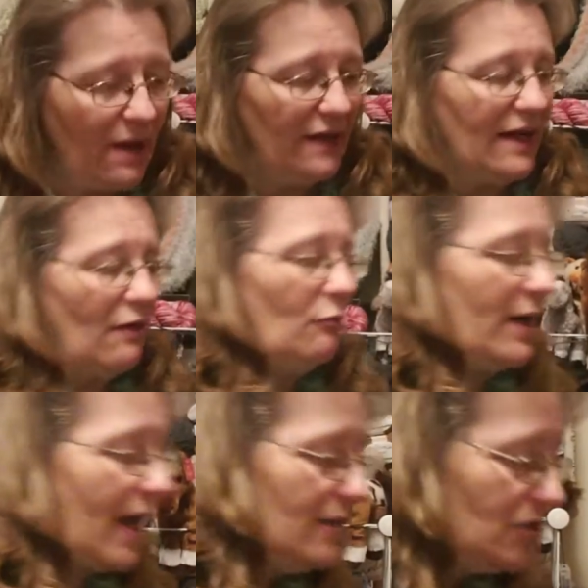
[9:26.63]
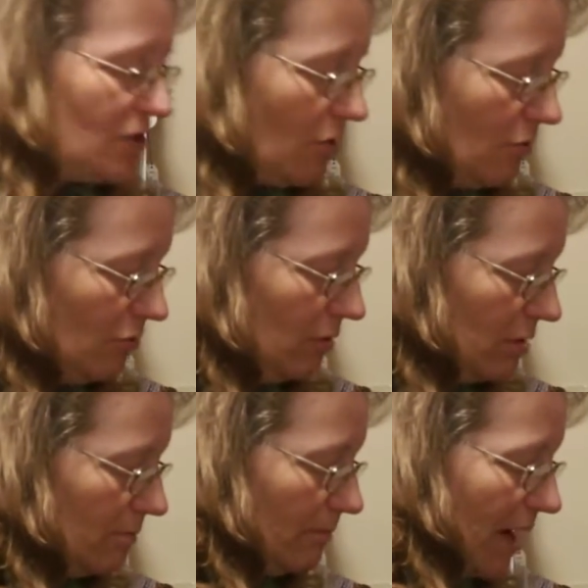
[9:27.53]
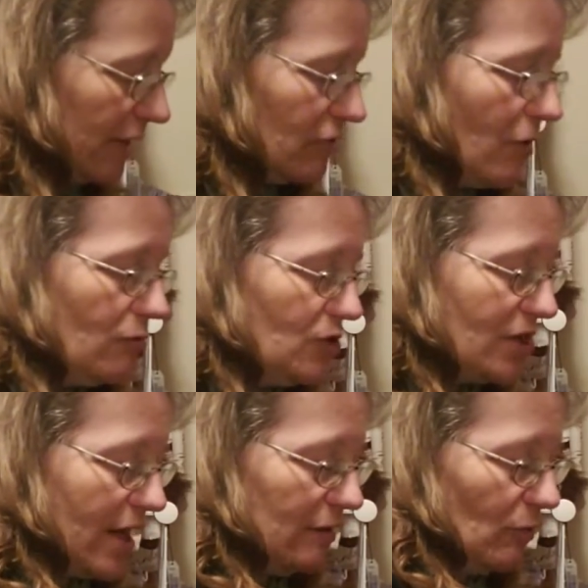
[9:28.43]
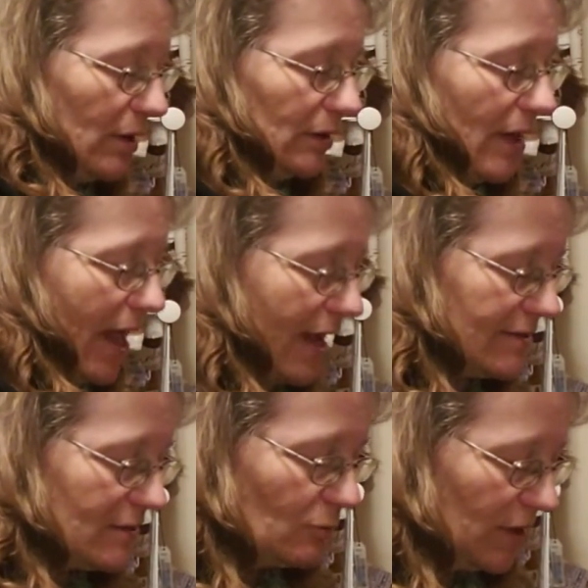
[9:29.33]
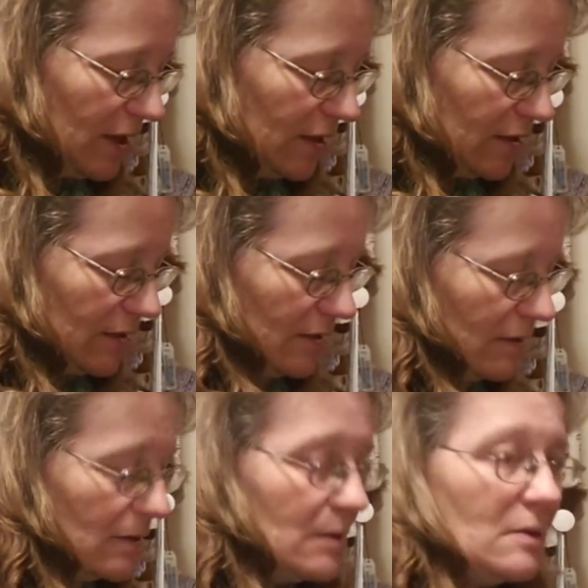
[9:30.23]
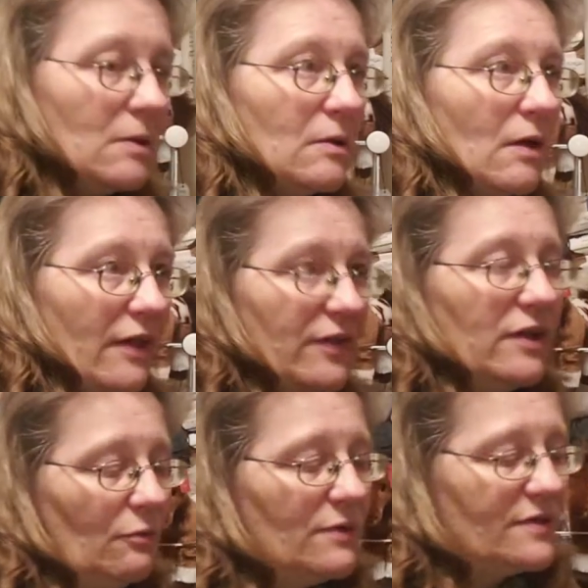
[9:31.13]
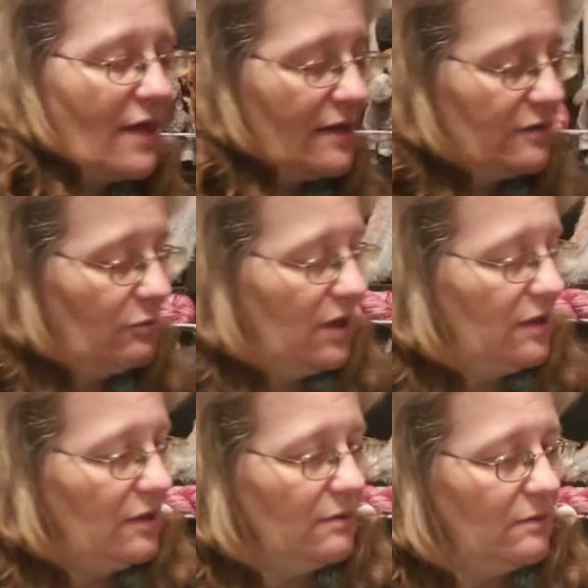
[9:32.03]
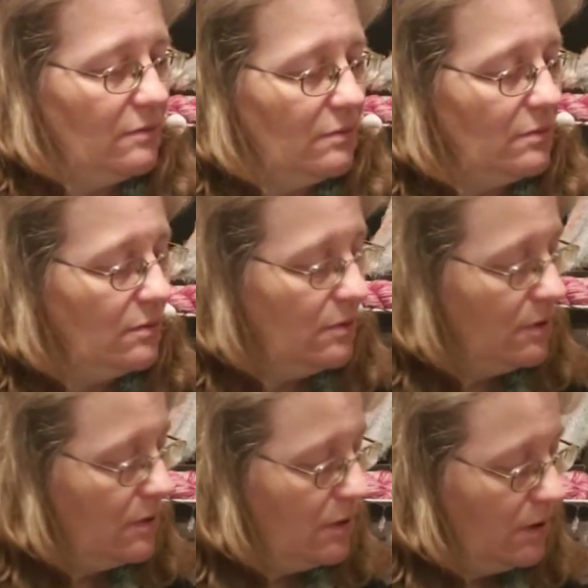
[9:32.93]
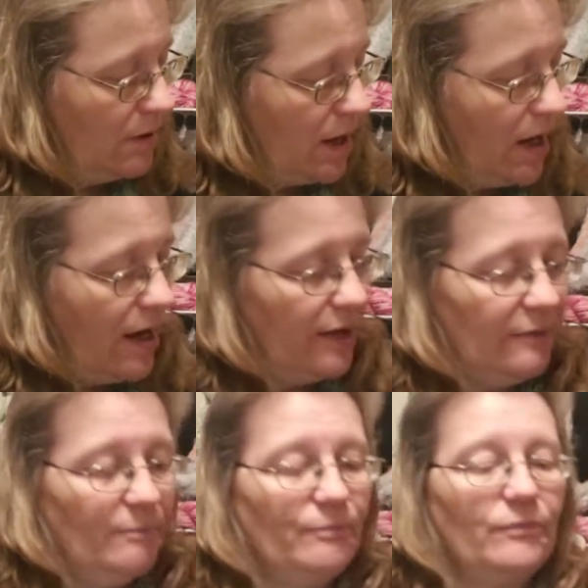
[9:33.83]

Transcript: mine. Now, when I showed my crocheted one last week, I think it was last week, I